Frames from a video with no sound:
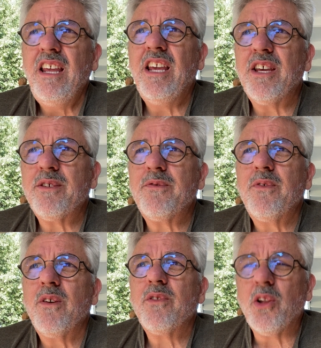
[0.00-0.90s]
if
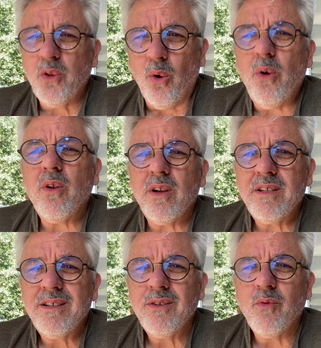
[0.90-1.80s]
the
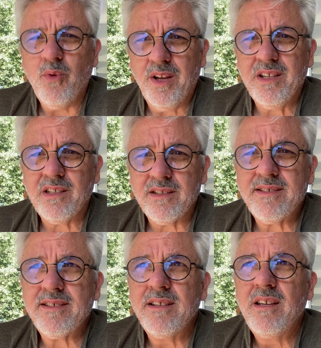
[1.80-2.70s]
Lord
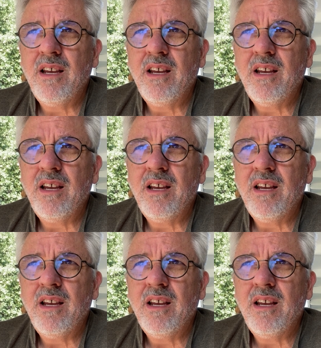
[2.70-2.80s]
wills,